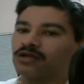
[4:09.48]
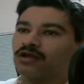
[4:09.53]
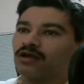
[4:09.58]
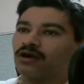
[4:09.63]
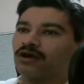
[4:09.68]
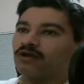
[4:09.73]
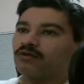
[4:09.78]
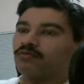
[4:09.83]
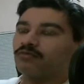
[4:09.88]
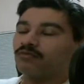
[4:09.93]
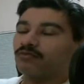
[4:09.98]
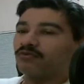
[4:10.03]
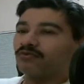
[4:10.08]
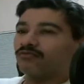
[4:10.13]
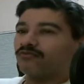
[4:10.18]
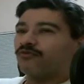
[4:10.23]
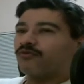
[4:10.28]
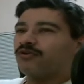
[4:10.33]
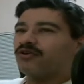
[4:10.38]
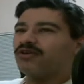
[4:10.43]

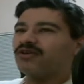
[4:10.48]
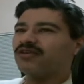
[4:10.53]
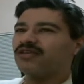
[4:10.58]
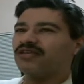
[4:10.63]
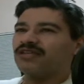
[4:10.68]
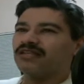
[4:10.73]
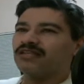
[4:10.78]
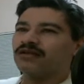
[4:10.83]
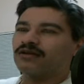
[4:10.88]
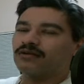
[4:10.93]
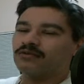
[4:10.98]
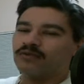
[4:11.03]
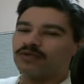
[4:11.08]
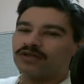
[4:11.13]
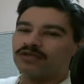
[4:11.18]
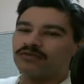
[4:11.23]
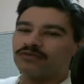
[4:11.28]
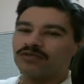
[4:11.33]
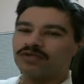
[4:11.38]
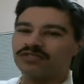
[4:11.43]

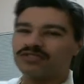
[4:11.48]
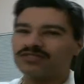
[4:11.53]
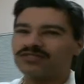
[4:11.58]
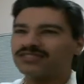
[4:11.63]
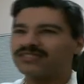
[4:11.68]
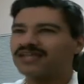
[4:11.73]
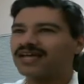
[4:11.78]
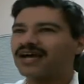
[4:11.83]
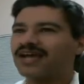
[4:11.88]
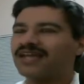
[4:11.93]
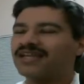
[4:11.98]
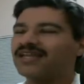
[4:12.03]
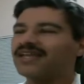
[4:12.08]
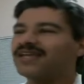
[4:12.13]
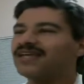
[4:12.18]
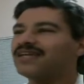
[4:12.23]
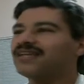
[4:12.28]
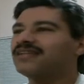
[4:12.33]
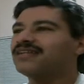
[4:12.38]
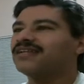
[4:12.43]
once you sign
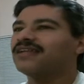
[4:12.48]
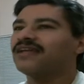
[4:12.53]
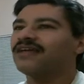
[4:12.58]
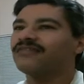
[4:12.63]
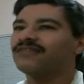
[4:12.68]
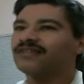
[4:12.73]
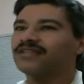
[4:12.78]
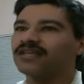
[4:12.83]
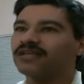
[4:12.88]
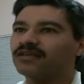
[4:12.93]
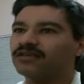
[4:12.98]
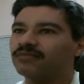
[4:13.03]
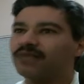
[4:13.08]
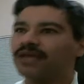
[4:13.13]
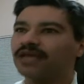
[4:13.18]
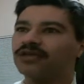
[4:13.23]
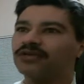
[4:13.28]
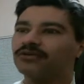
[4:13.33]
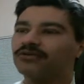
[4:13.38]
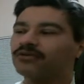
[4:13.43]
in and everything, you
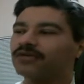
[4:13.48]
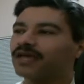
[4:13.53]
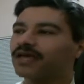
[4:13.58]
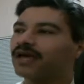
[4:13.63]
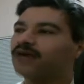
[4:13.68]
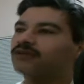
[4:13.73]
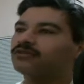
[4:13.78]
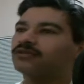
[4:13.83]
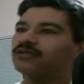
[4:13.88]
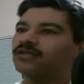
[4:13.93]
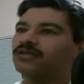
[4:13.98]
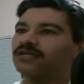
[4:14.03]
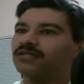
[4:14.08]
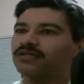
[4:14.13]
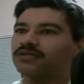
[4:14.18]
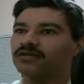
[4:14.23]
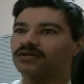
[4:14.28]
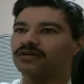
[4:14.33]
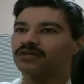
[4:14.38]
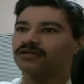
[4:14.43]
make a new account,
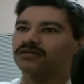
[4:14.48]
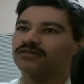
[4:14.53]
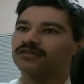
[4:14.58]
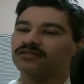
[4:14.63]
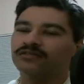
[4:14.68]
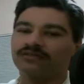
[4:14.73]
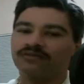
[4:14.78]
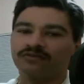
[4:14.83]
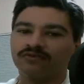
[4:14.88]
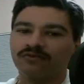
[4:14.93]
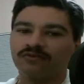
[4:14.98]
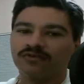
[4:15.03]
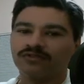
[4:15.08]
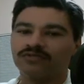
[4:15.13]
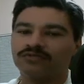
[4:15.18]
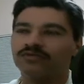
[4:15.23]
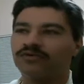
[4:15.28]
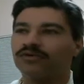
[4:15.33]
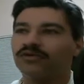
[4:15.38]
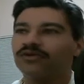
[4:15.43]
you're gonna, of course,
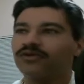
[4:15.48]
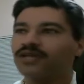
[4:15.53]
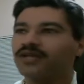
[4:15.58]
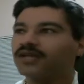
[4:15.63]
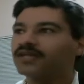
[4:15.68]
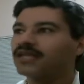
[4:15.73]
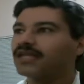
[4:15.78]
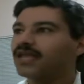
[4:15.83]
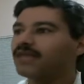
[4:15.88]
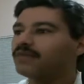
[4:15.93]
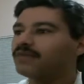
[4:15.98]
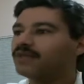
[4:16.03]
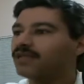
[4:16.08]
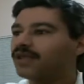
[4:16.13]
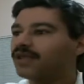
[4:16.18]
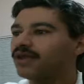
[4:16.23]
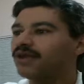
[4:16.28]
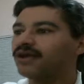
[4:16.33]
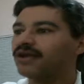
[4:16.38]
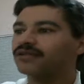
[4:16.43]
you put your nickname in
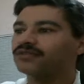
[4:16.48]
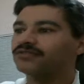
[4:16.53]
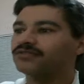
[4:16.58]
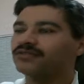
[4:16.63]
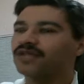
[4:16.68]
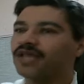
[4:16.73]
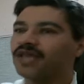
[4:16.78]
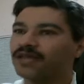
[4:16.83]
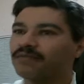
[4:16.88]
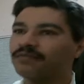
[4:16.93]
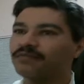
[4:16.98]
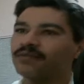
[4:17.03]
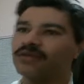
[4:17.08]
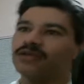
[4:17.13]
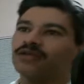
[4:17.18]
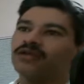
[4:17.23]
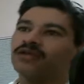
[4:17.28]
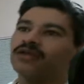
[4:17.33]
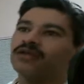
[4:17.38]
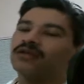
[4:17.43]
there as your name.
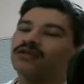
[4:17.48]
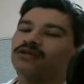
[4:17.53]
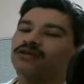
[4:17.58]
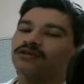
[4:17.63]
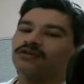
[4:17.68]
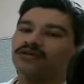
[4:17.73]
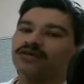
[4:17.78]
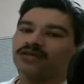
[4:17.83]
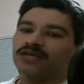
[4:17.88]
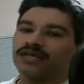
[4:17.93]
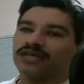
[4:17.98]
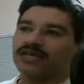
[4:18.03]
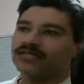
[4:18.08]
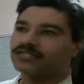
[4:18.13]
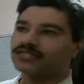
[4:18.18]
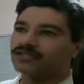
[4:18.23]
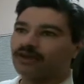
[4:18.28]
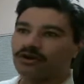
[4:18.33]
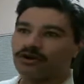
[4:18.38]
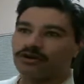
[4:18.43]
You're gonna get
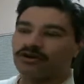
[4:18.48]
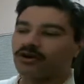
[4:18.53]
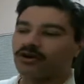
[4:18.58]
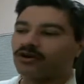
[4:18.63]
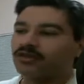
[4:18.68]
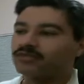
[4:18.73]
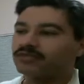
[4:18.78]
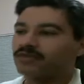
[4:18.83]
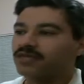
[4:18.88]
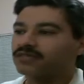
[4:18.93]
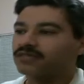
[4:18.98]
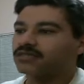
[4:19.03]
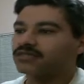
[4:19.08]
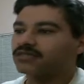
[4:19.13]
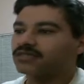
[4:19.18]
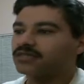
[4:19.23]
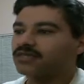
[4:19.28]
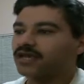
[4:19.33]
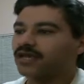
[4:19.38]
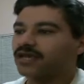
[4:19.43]
starter cards
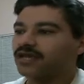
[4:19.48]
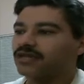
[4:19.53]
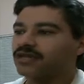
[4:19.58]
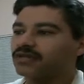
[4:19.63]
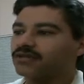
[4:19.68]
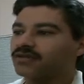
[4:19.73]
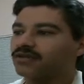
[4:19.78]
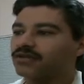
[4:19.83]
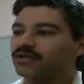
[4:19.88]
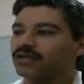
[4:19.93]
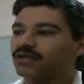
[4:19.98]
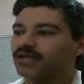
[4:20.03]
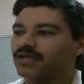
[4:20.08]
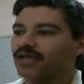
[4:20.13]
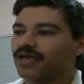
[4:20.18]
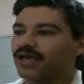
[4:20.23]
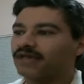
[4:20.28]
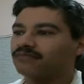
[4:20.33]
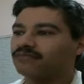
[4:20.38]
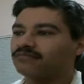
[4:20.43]
basically, and you're gonna
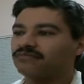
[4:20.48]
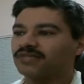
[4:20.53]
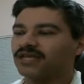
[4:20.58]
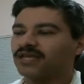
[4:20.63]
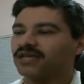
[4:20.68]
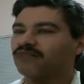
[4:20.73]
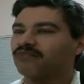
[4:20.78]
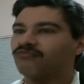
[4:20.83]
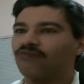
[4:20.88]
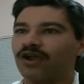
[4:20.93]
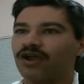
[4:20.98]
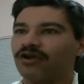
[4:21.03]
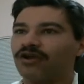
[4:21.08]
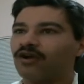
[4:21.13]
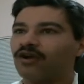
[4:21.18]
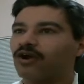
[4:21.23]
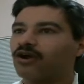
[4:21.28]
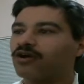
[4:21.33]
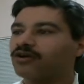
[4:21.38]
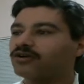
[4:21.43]
get like rare
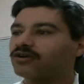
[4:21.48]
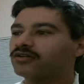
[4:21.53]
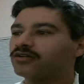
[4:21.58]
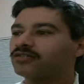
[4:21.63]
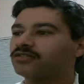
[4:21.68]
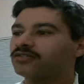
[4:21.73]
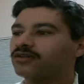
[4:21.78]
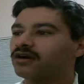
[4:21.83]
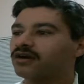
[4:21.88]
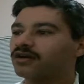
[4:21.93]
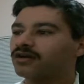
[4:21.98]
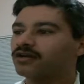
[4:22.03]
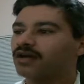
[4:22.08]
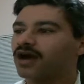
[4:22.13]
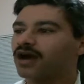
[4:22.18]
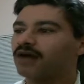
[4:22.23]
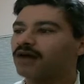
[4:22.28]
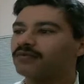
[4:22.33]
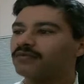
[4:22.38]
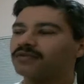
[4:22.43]
cards,
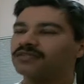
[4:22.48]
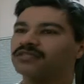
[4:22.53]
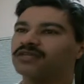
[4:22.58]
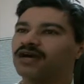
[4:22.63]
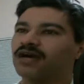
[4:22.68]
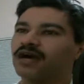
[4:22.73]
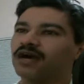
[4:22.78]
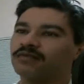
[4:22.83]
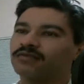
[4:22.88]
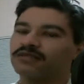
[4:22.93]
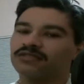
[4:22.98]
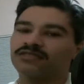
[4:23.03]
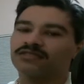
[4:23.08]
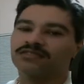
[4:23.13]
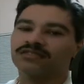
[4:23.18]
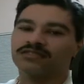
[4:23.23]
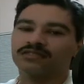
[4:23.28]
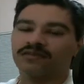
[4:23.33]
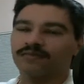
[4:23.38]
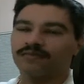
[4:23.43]
uncommons, commons,